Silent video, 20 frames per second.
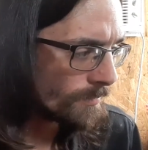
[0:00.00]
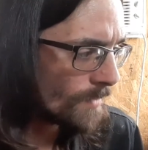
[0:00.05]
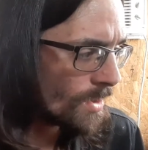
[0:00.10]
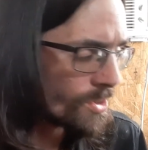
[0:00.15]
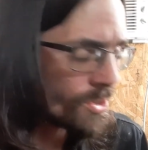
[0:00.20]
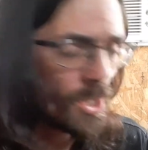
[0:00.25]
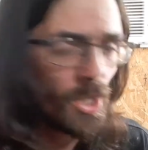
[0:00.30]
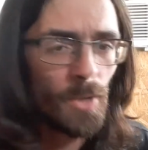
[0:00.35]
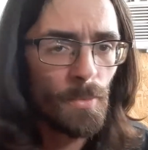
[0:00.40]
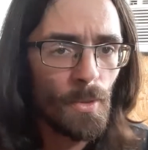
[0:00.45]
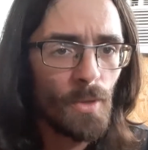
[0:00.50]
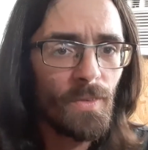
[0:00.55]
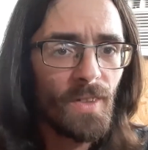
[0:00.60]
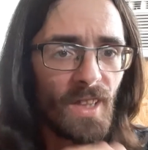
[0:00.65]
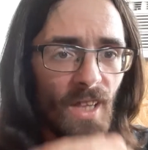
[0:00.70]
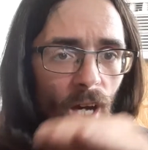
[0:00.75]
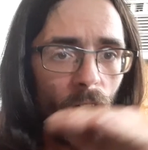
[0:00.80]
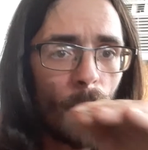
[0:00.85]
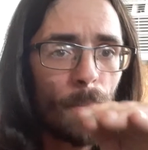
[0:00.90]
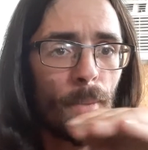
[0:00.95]
So you're
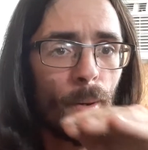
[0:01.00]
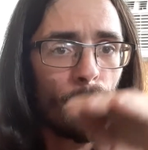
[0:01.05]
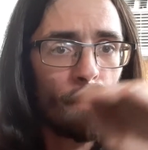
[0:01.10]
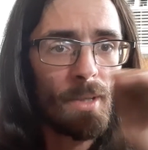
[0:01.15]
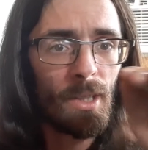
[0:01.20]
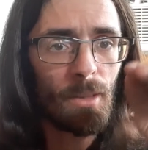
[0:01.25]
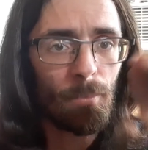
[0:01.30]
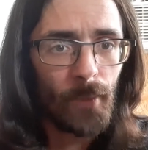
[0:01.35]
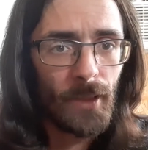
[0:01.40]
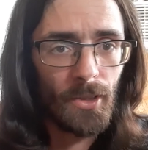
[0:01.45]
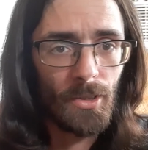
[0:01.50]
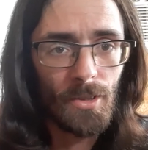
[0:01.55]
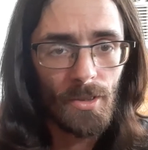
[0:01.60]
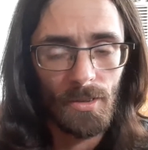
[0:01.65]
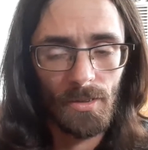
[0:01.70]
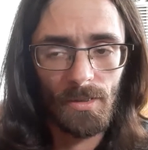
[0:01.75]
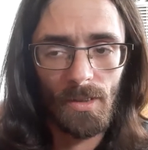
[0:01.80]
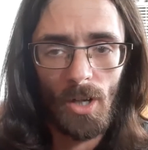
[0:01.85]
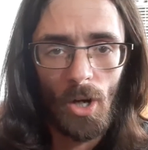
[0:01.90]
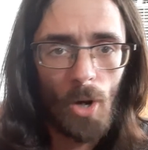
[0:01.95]
moving up a
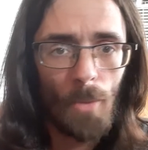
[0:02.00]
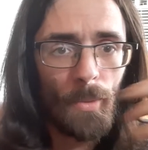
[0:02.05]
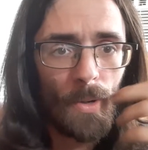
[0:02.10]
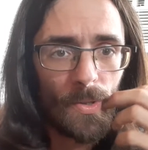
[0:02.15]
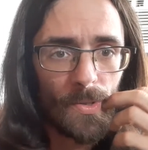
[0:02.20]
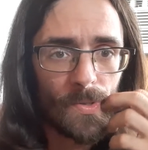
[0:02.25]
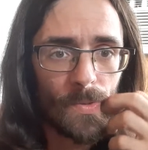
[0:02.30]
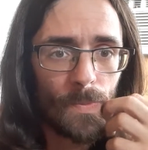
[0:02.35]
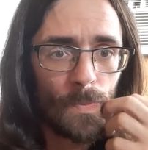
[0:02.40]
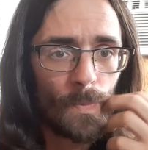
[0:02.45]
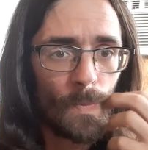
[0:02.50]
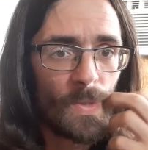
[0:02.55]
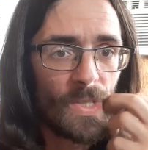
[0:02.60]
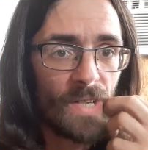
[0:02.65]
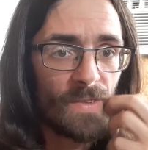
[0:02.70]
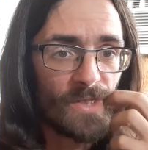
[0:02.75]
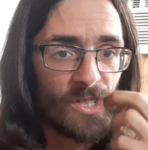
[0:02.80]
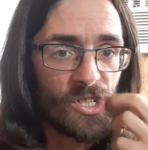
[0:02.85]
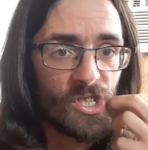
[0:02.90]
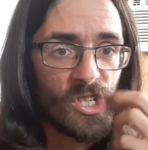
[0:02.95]
millimeter almost with
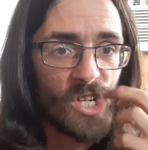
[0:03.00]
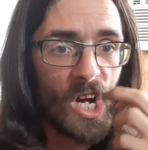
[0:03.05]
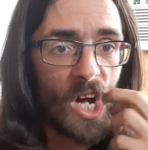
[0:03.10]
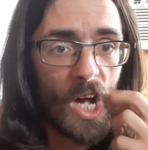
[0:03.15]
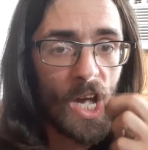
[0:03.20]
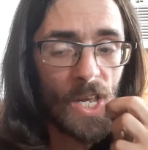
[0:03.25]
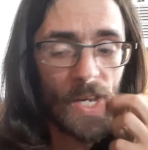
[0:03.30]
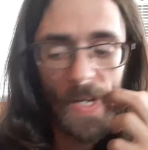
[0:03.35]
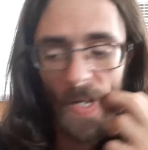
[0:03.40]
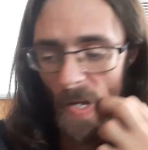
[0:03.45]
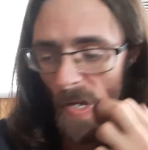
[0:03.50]
every shot.